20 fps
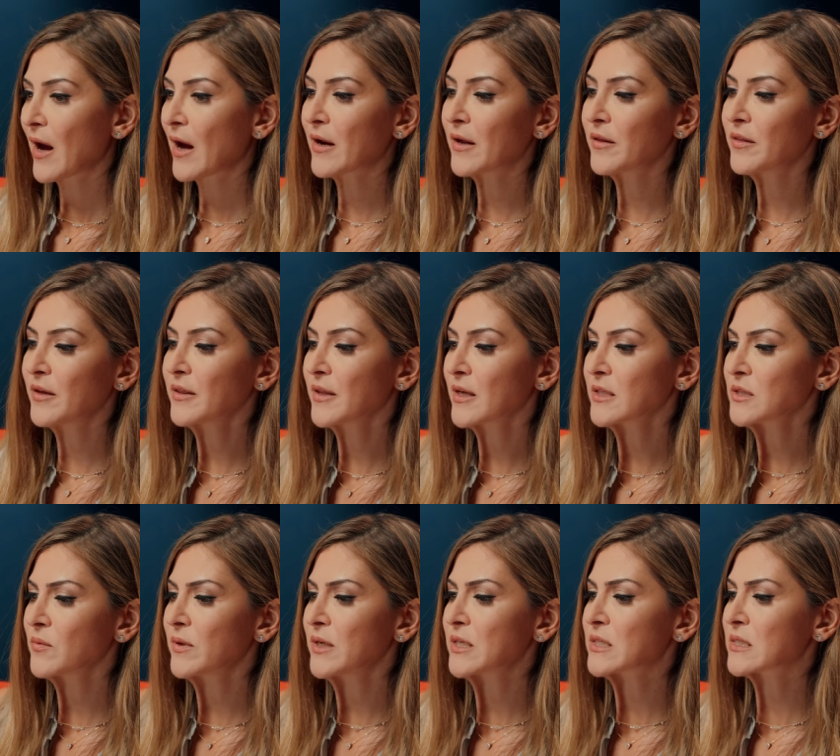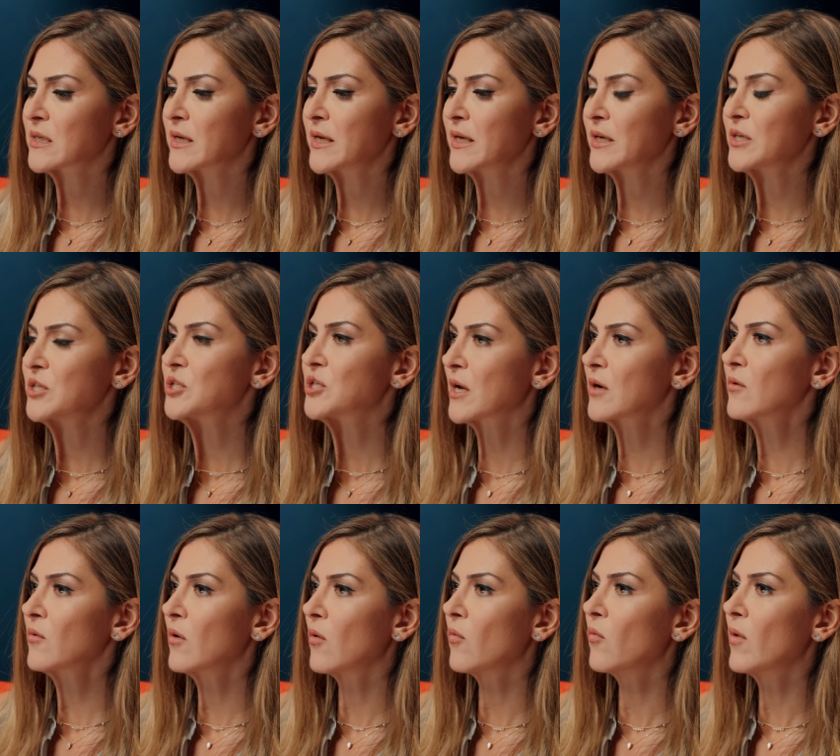And I think that's what it's like in
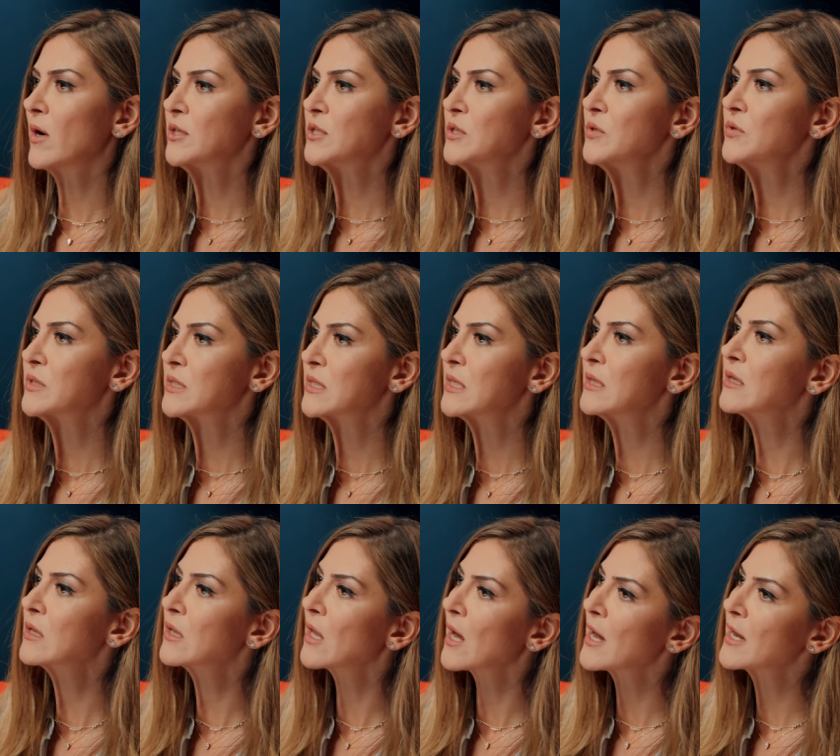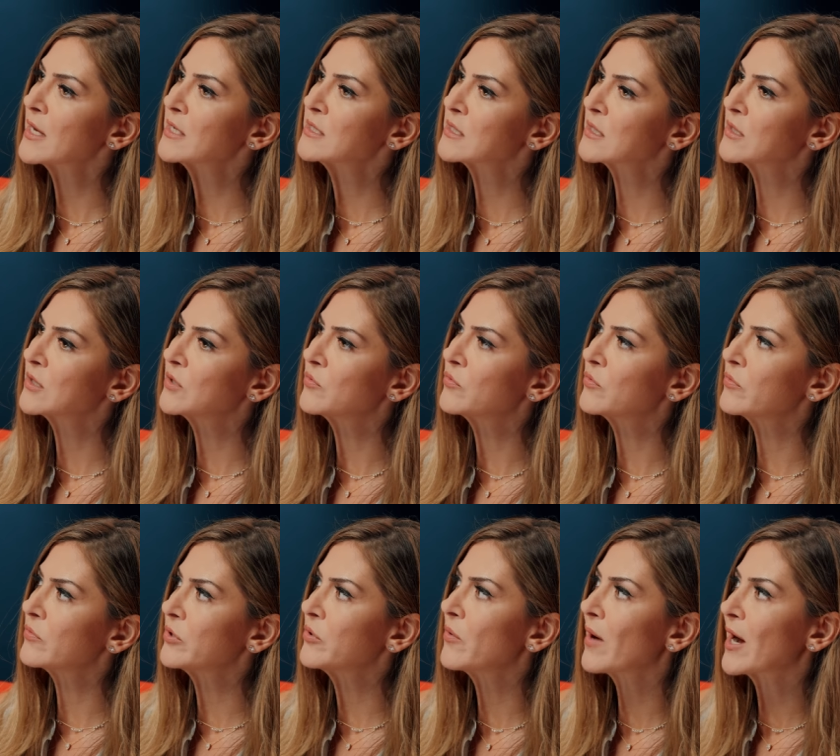general. Once you see the lies and
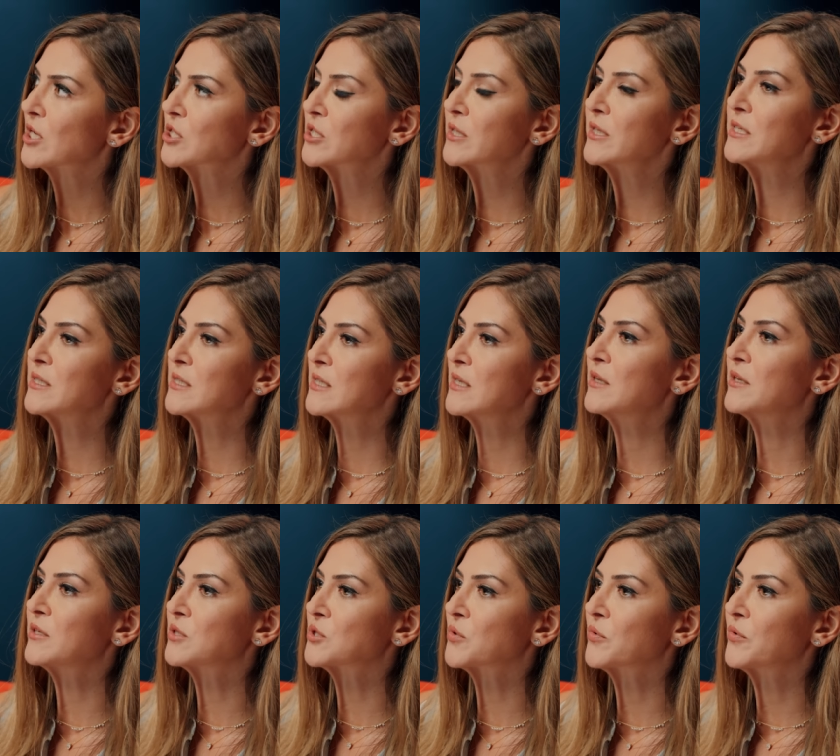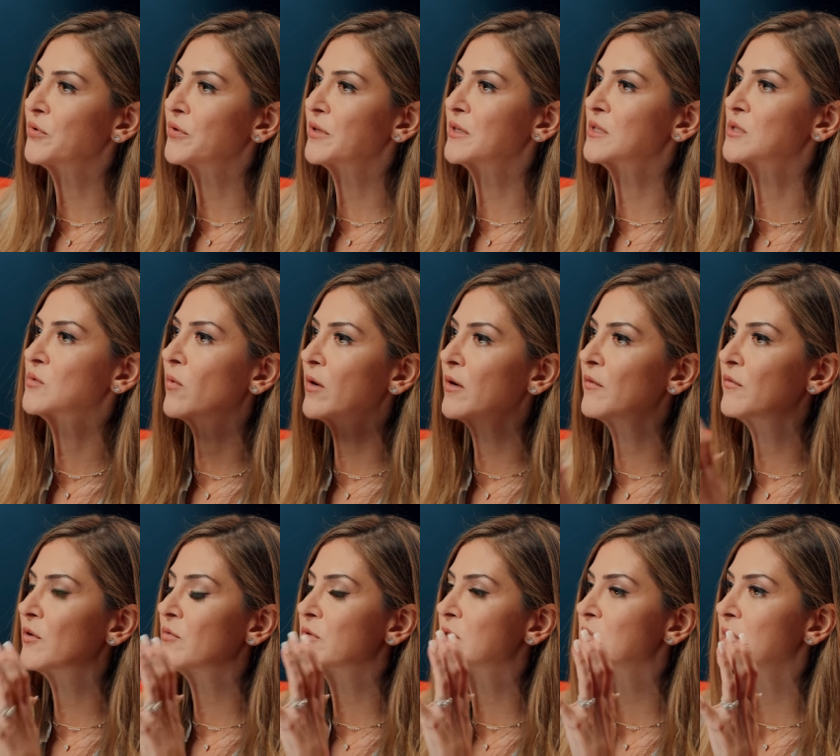you actually see the truth, it's one of
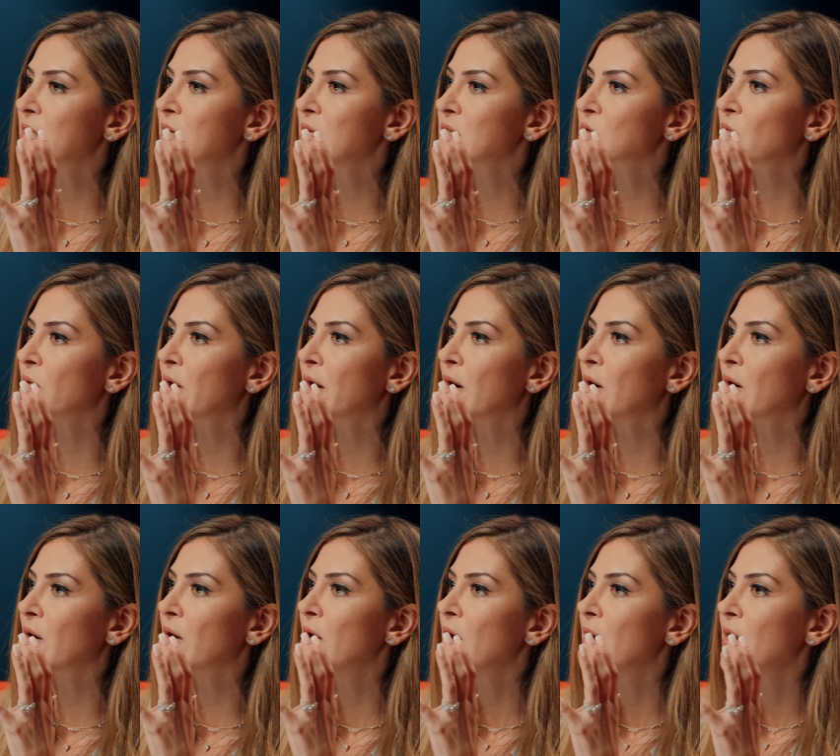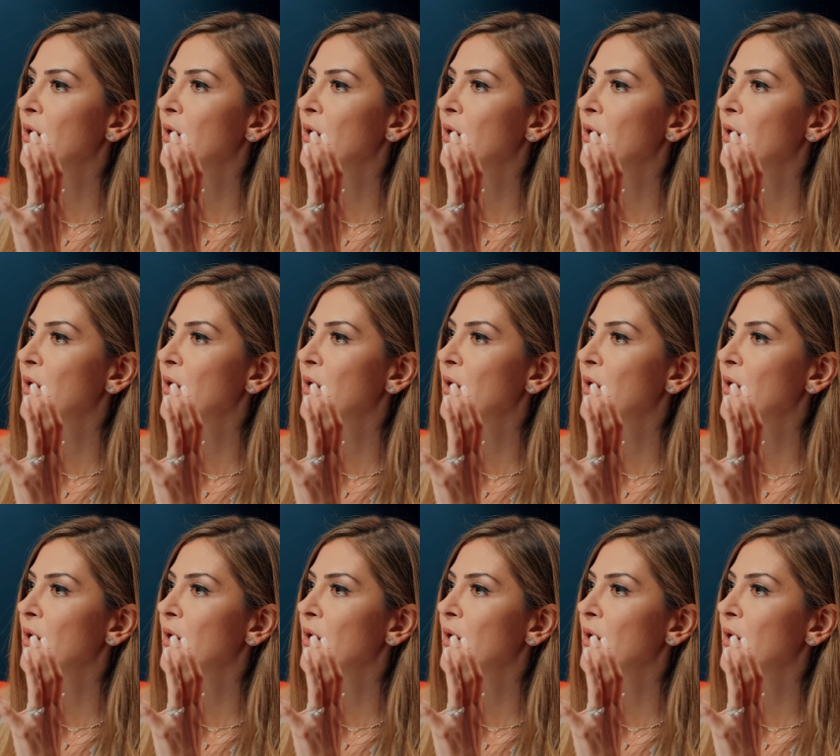those things where